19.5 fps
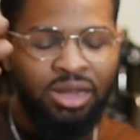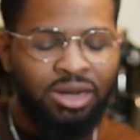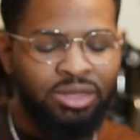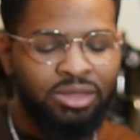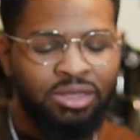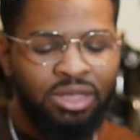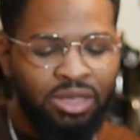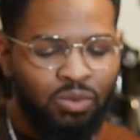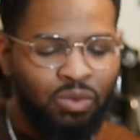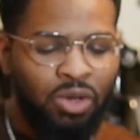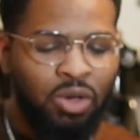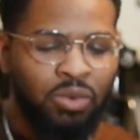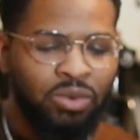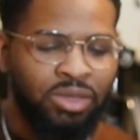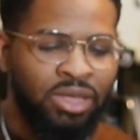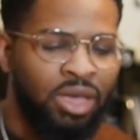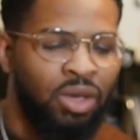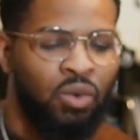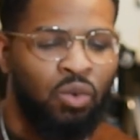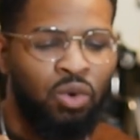There's nothing wrong with
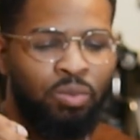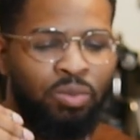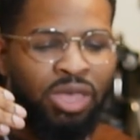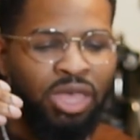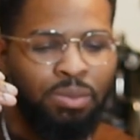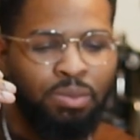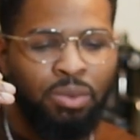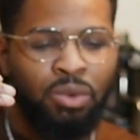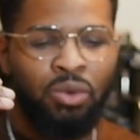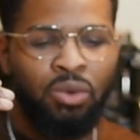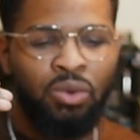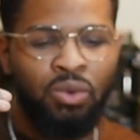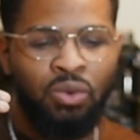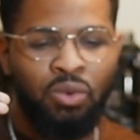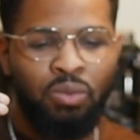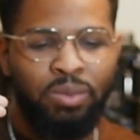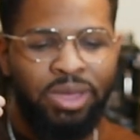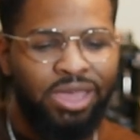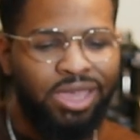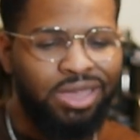that. Or people
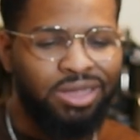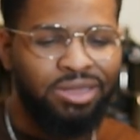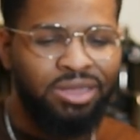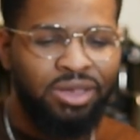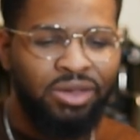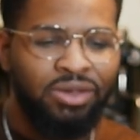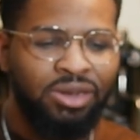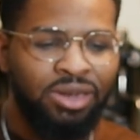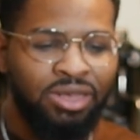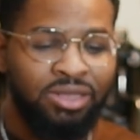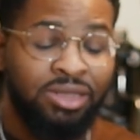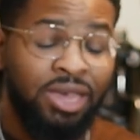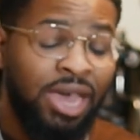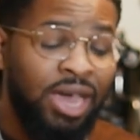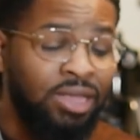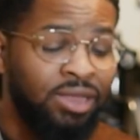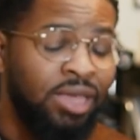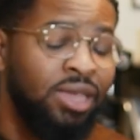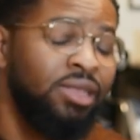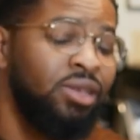making tier lists. I
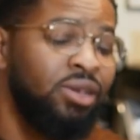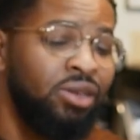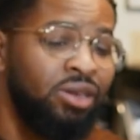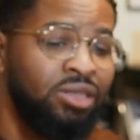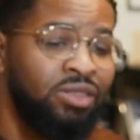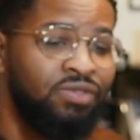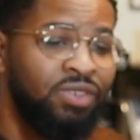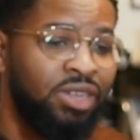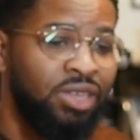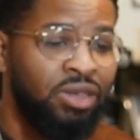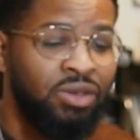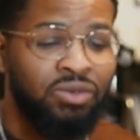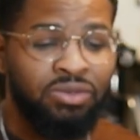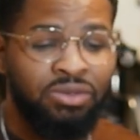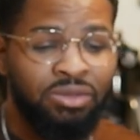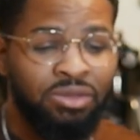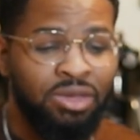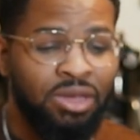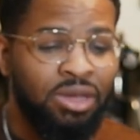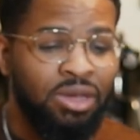think tier list
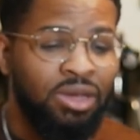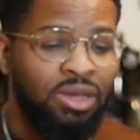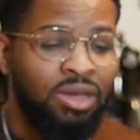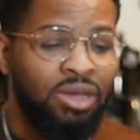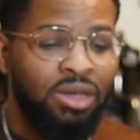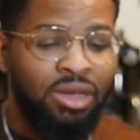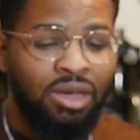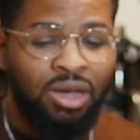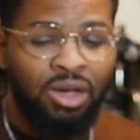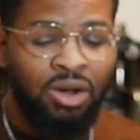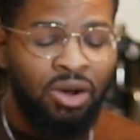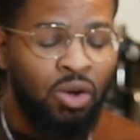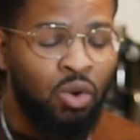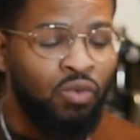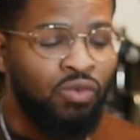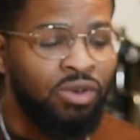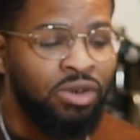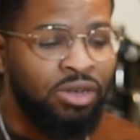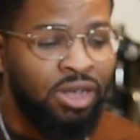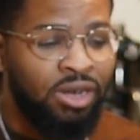videos are
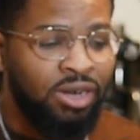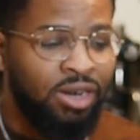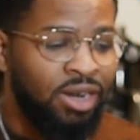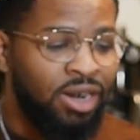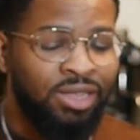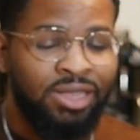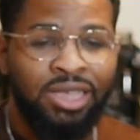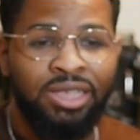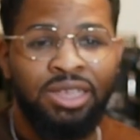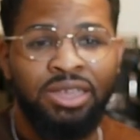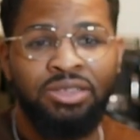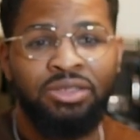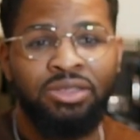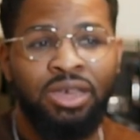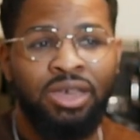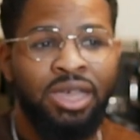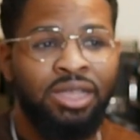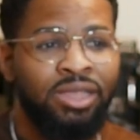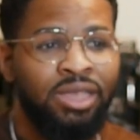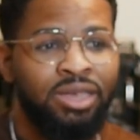overdone and I think they
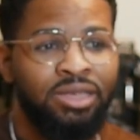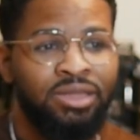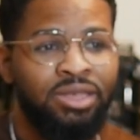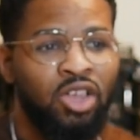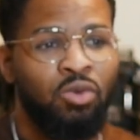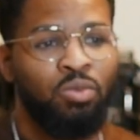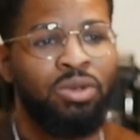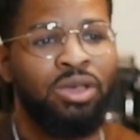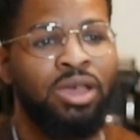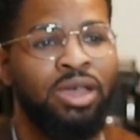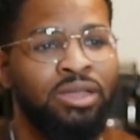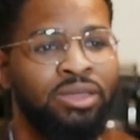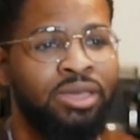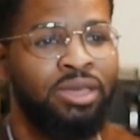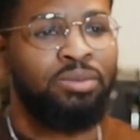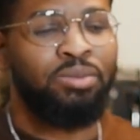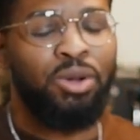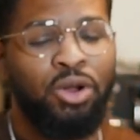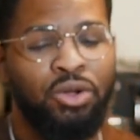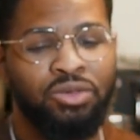suck. I think it's terrible
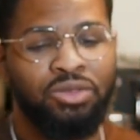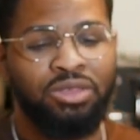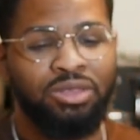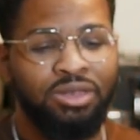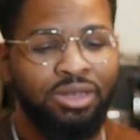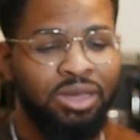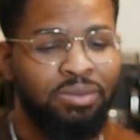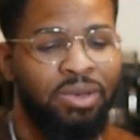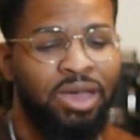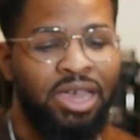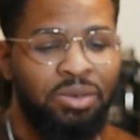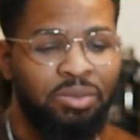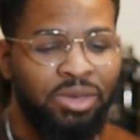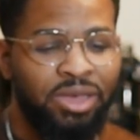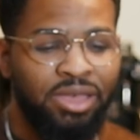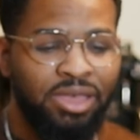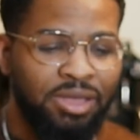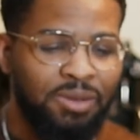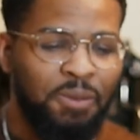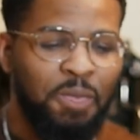content, personally, in my
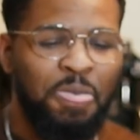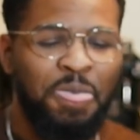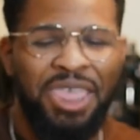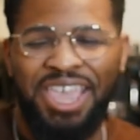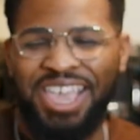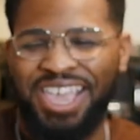opinion.